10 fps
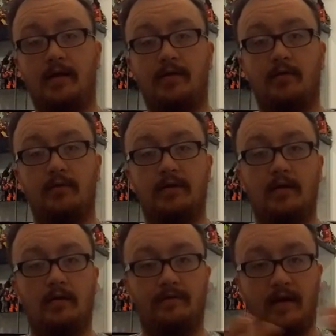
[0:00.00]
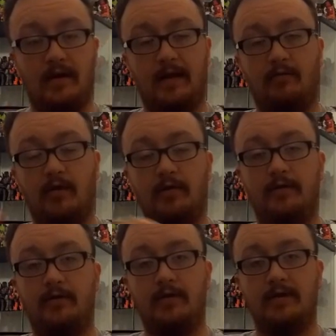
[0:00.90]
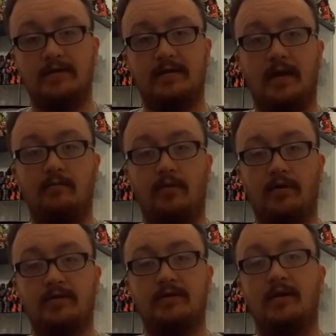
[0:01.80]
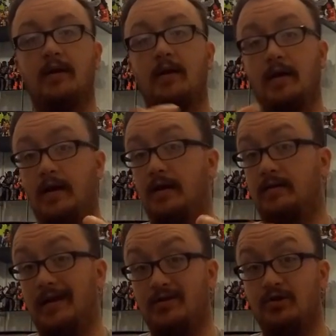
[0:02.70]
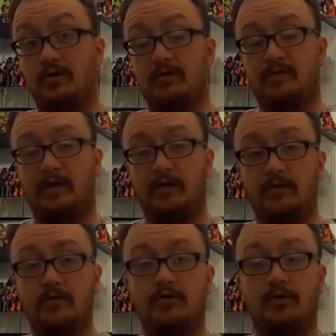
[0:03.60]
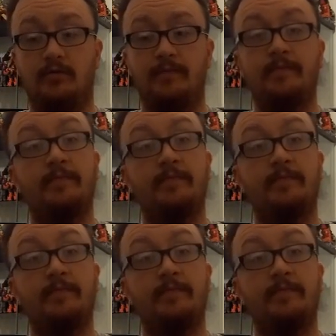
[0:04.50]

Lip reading: I thought I would finally get around to doing this 10 bots, 10 shots video. So